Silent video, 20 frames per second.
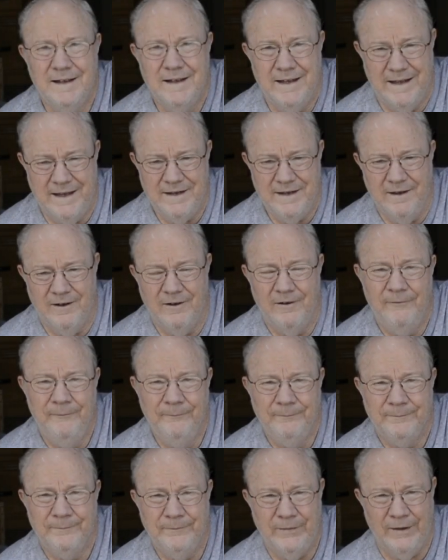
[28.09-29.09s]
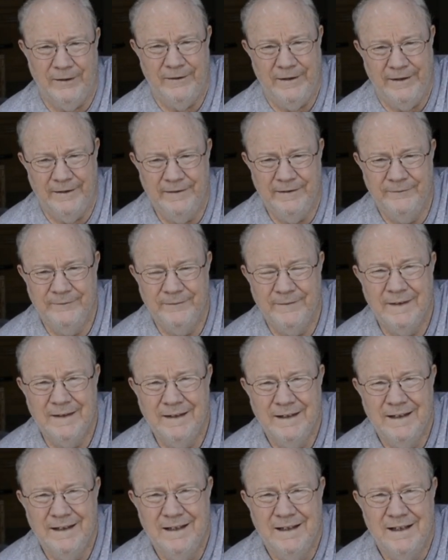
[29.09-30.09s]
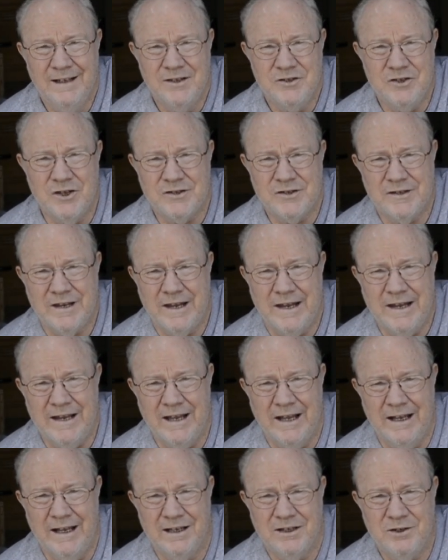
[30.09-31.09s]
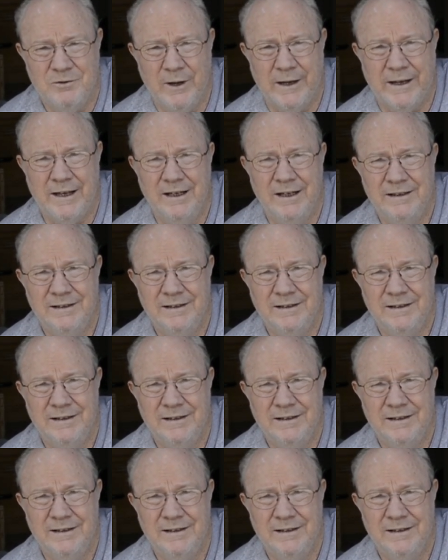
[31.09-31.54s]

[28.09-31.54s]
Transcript: Hey y'all, Phil here. Just a quick